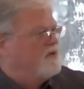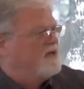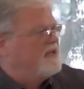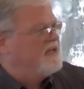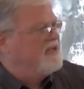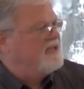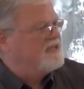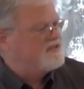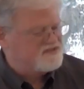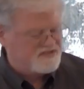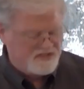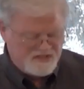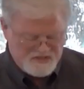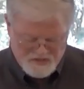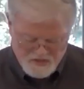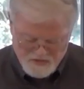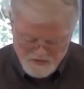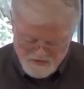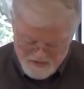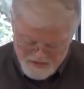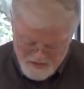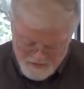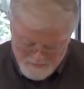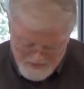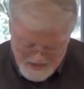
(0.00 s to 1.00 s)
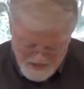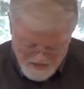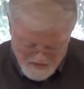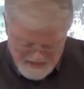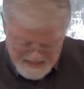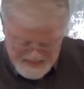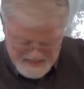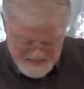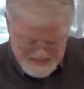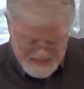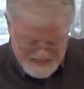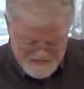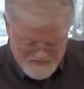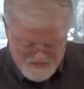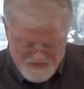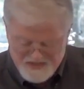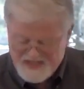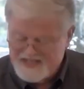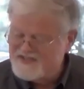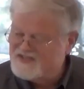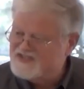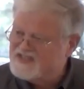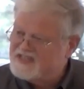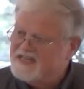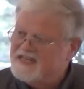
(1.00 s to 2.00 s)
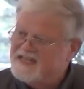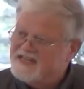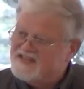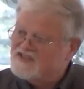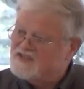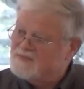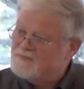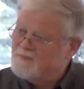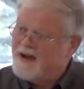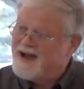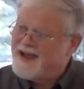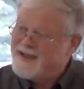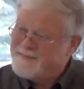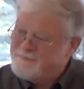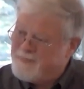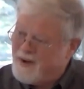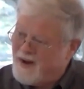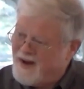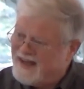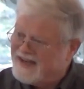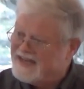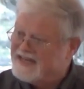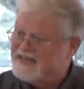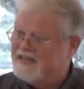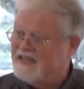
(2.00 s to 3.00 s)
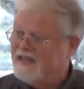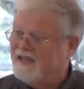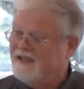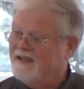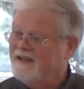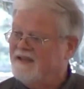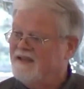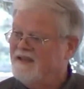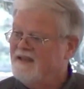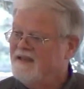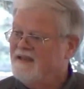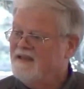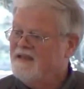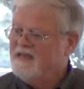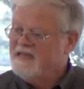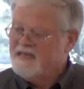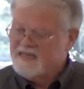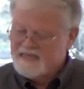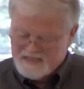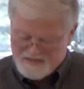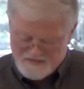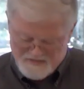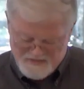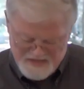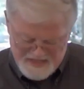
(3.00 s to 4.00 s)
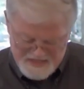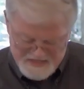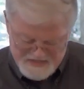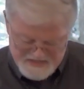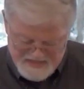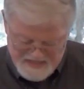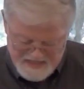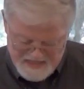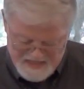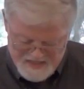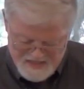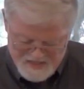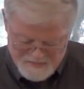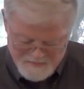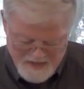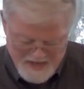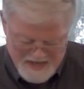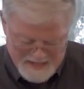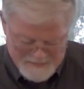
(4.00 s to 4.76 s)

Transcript: used when he instituted the meal. He said, This is my body, this